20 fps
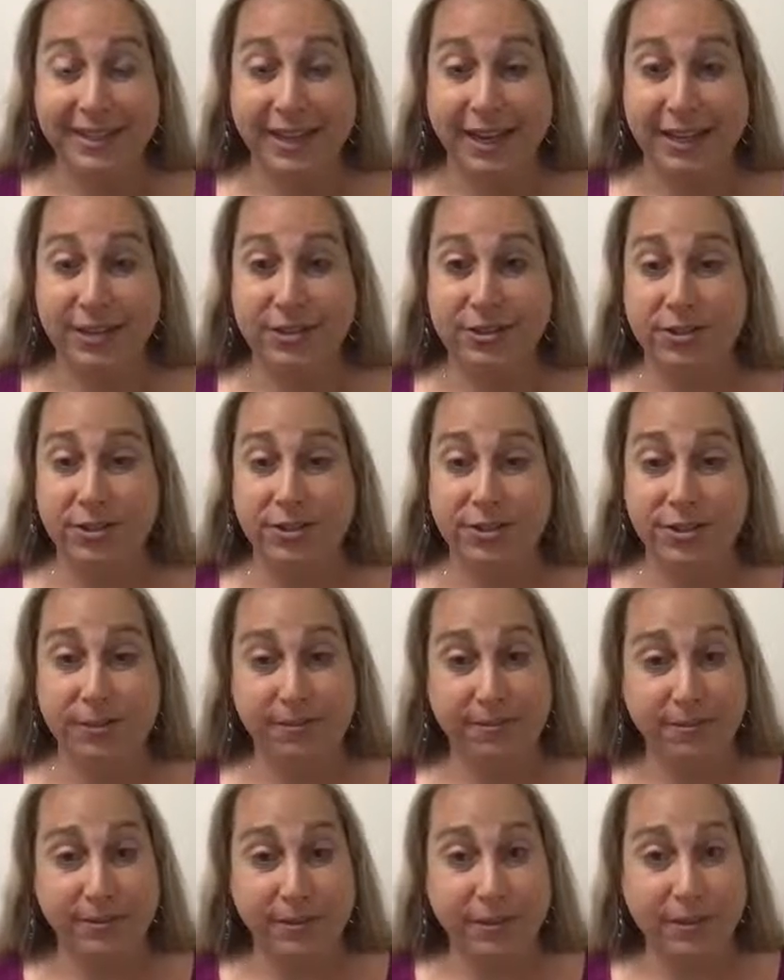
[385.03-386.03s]
And it starts to
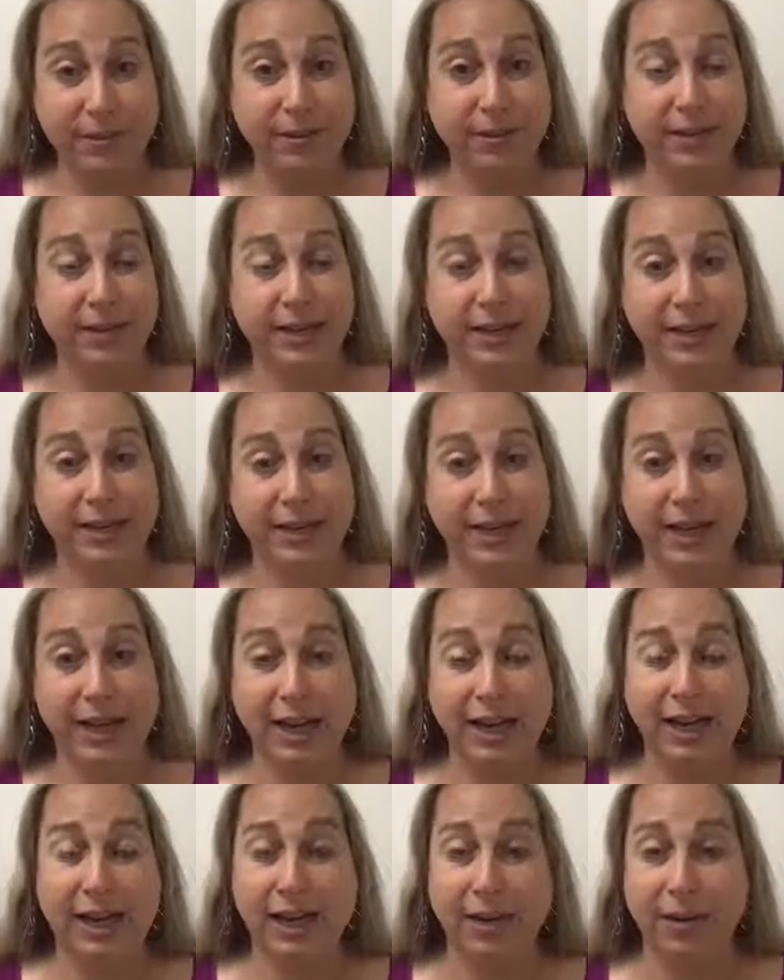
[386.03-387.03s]
feel like,
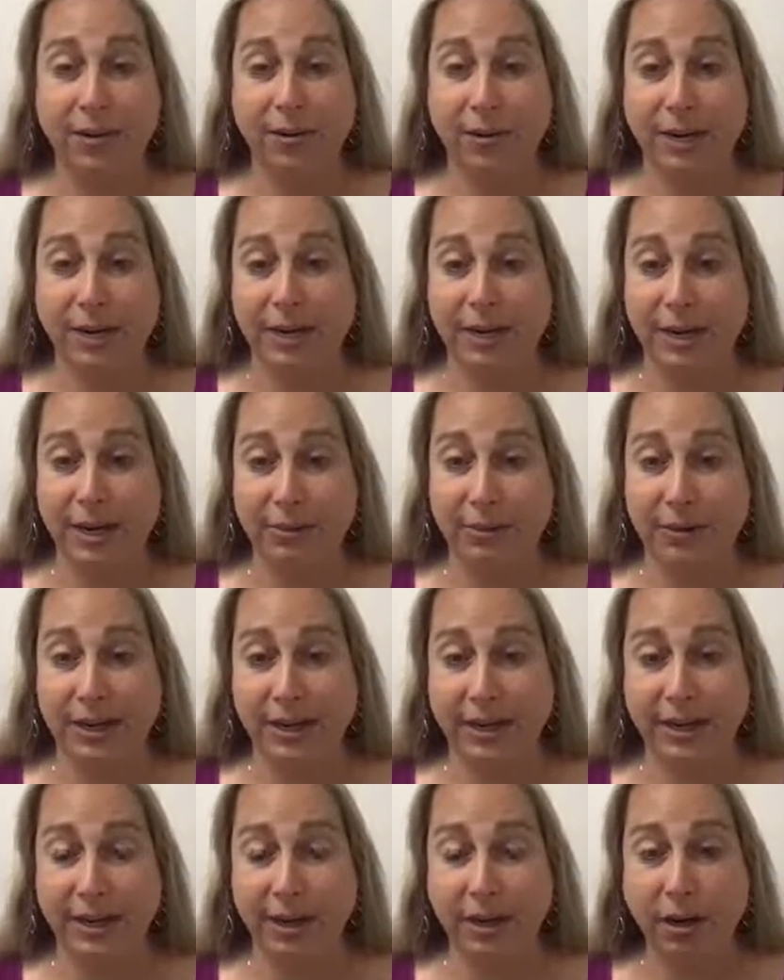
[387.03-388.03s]
ah, okay, now we're
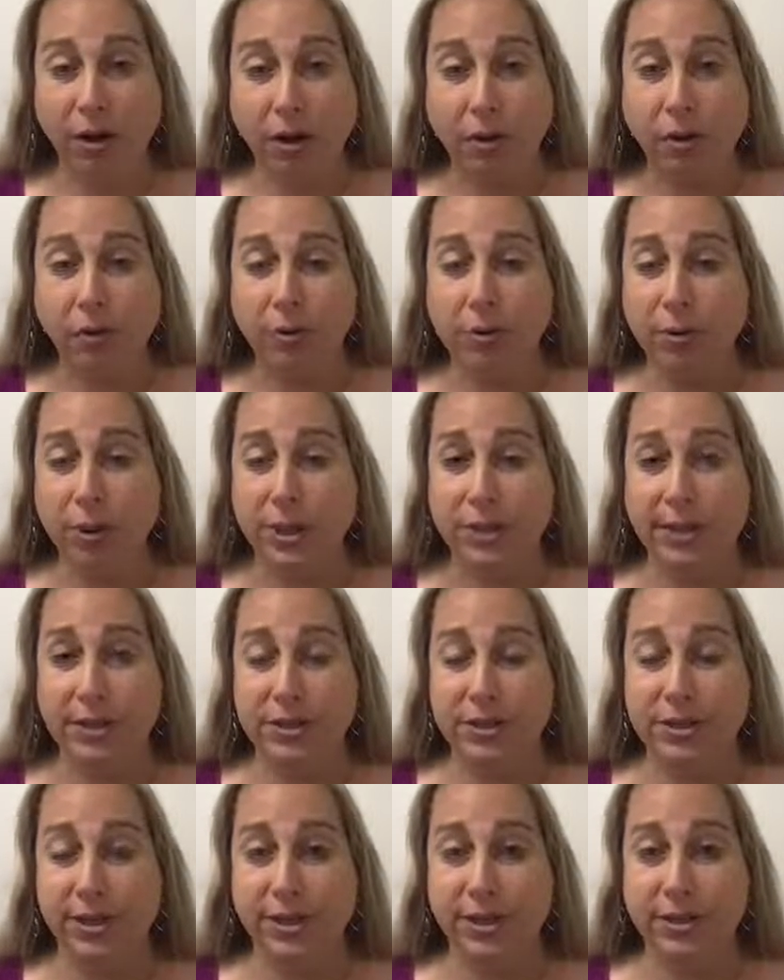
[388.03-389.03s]
getting a whole
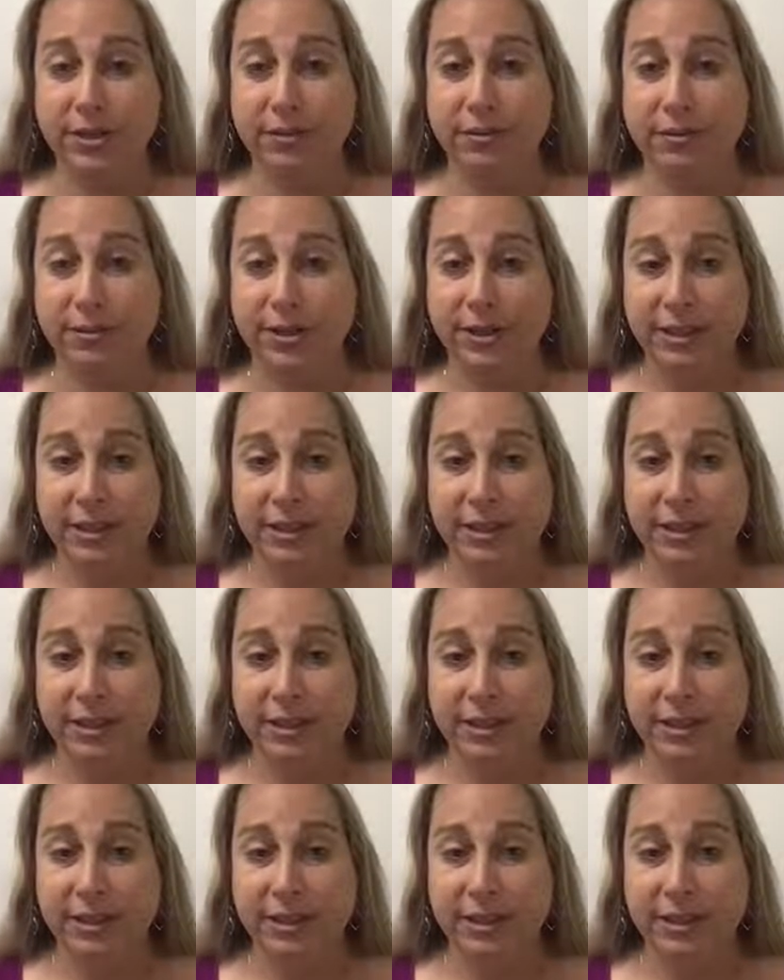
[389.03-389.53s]
range of